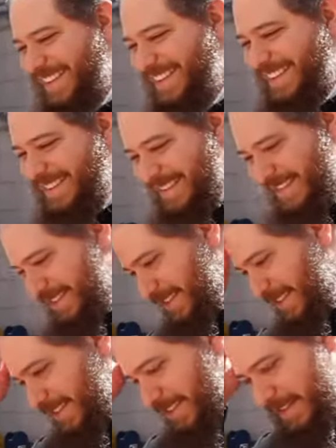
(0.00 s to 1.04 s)

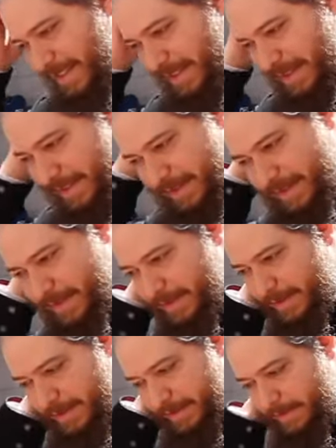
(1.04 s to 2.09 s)

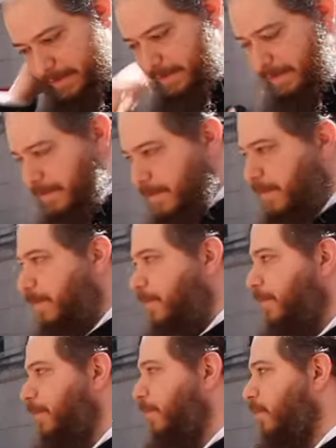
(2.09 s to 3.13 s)

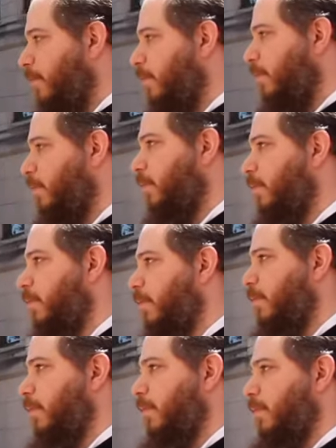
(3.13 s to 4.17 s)

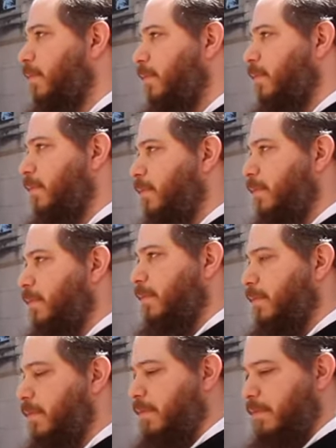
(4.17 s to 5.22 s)

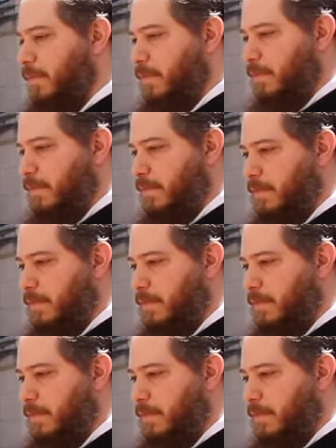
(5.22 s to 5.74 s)
The person shown says nothing.